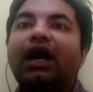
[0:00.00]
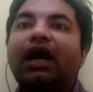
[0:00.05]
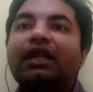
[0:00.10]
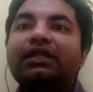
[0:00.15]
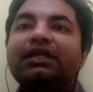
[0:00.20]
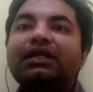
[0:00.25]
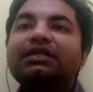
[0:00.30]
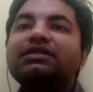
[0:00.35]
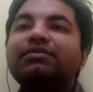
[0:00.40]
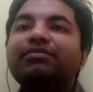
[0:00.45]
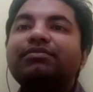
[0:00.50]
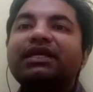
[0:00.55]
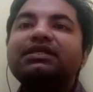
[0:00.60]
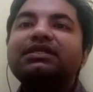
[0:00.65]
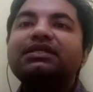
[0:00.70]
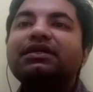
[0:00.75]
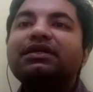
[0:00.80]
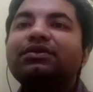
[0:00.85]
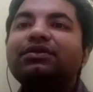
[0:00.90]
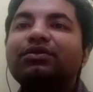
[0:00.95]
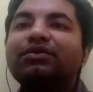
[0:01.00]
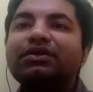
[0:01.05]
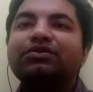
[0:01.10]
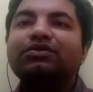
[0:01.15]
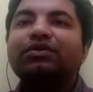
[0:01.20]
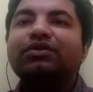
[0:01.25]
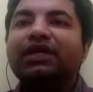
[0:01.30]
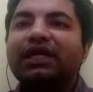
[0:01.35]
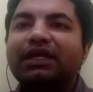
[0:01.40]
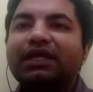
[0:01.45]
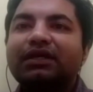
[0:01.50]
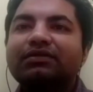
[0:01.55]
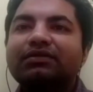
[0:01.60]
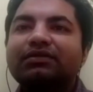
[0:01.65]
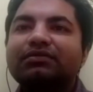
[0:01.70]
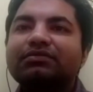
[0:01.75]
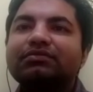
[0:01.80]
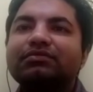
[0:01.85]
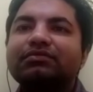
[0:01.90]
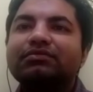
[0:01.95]
There is a Mexican who is doing
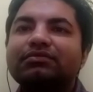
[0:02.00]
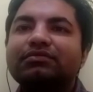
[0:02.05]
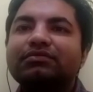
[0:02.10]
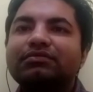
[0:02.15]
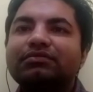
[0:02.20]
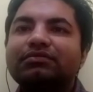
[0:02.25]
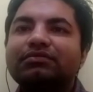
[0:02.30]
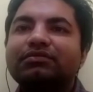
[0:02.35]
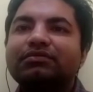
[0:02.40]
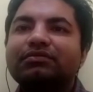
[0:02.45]
it.